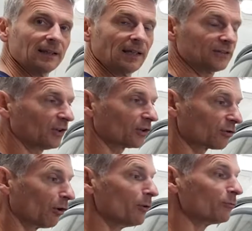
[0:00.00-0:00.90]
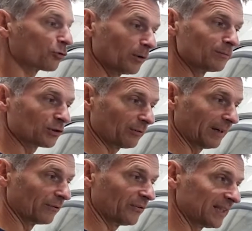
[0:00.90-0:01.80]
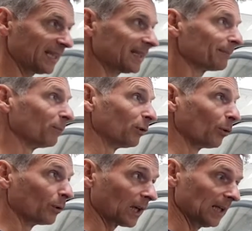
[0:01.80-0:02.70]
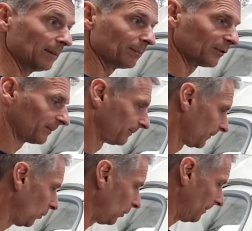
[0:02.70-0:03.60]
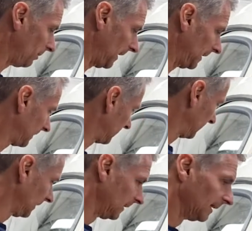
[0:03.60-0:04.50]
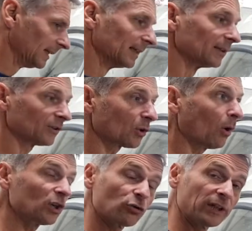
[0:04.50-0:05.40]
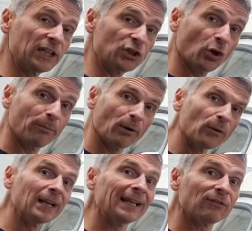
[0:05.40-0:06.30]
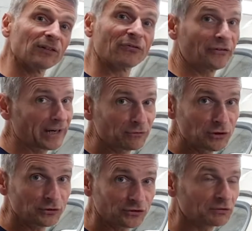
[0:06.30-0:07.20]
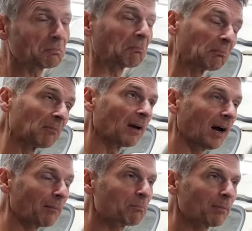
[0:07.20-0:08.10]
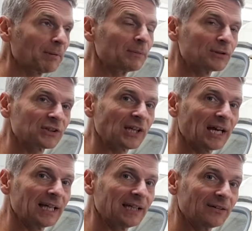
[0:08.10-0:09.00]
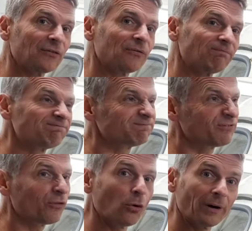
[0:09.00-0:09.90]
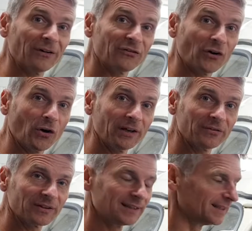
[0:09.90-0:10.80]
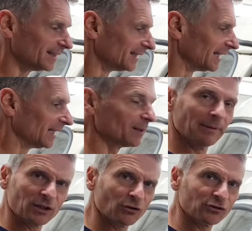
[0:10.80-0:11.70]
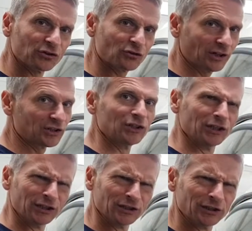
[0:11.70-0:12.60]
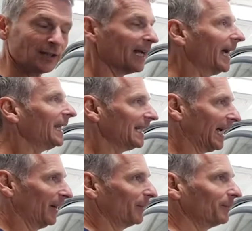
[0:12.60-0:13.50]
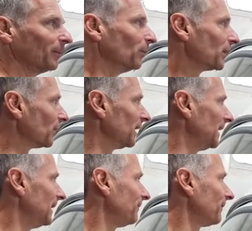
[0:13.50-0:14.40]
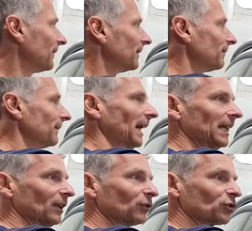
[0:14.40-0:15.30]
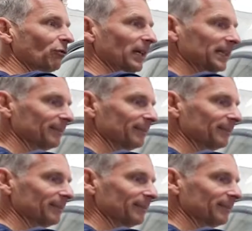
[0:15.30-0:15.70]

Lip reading: That's our chrome trim surround fitted with all the clips, all in place. So quite a tricky job. On the level of frownness, I probably would say 4 out of 5. A little bit of concentration needed. Anyhow, we got it in and it looks great.